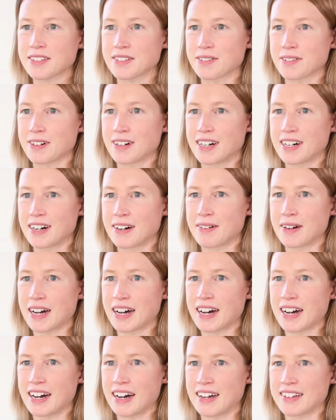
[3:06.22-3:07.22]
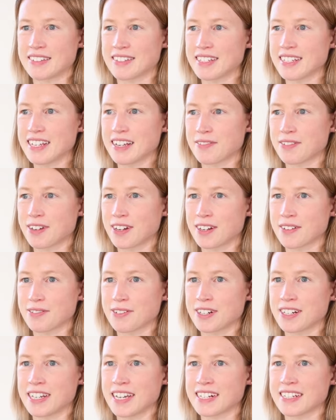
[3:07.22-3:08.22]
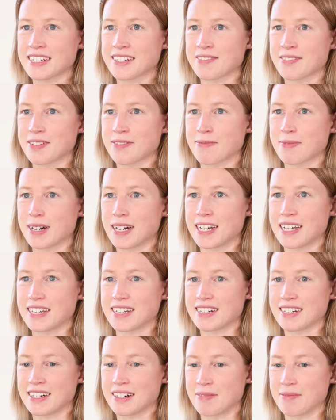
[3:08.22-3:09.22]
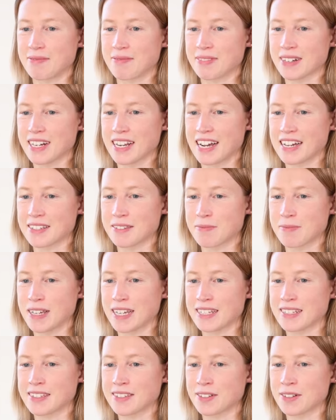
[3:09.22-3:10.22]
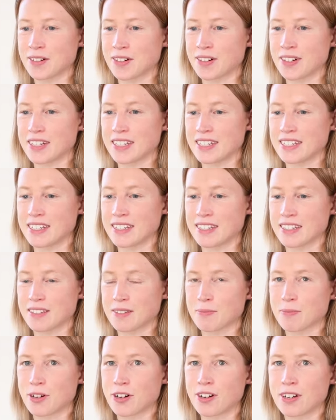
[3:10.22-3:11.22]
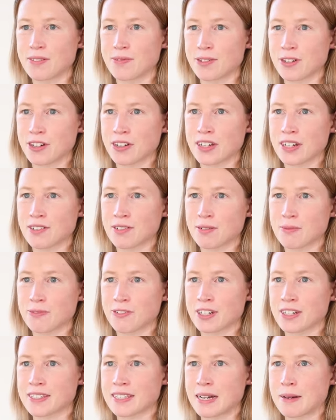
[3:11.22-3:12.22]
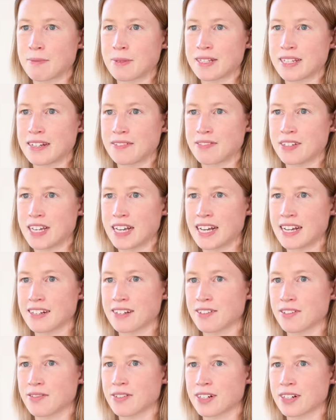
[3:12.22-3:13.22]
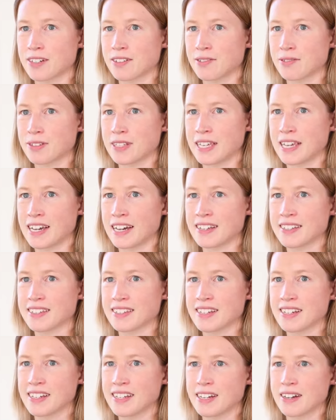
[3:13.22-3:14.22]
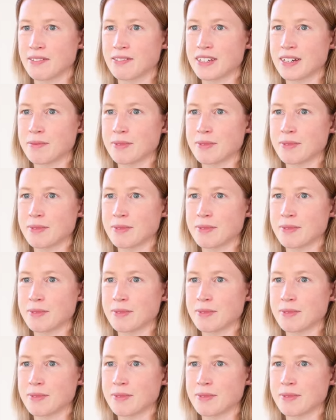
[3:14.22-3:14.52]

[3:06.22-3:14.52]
so uh, I still have a lot of connection with my um, classmates. So the small working group, for example, that we had over the two years we